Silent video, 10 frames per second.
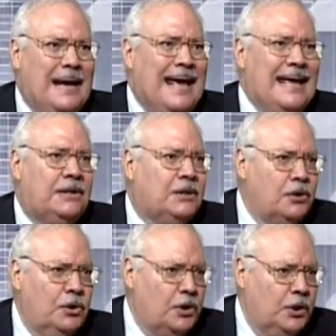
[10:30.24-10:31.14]
Play
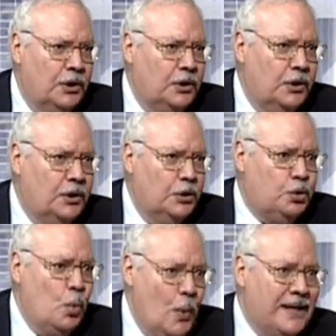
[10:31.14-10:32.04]

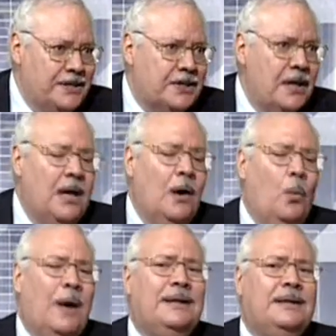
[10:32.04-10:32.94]
it two ways.
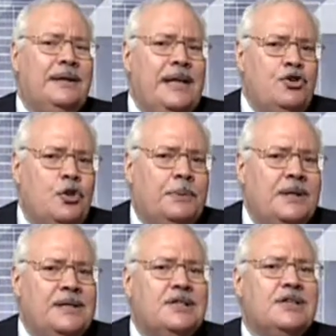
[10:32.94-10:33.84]
What
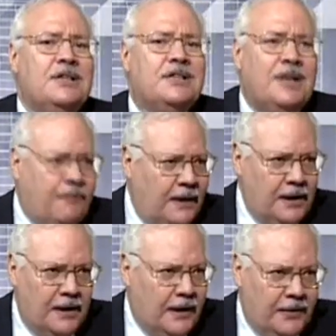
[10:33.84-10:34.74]
Egypt is
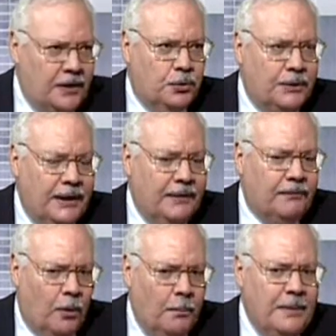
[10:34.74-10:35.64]
suffering, I think, today
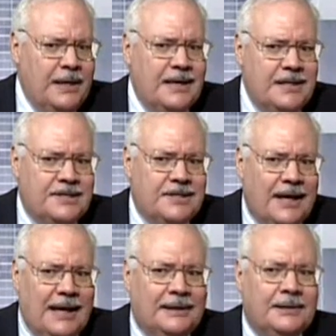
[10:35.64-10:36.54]
from is
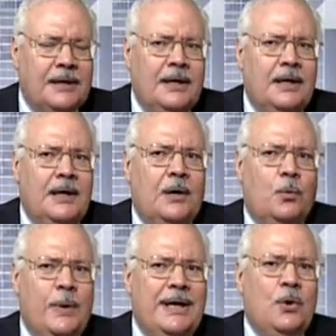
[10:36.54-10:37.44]
that
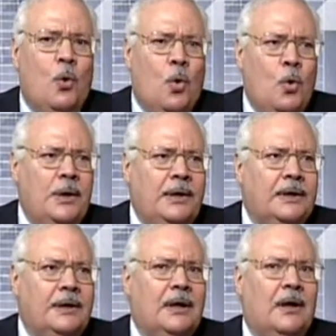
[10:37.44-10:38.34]
we all
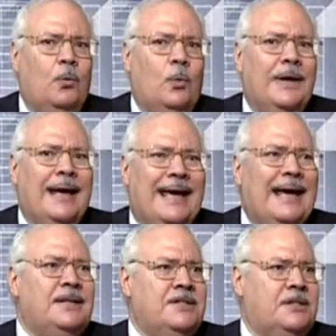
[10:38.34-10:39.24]
were
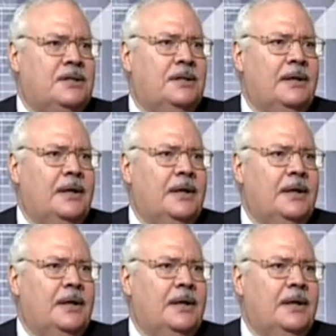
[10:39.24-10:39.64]
against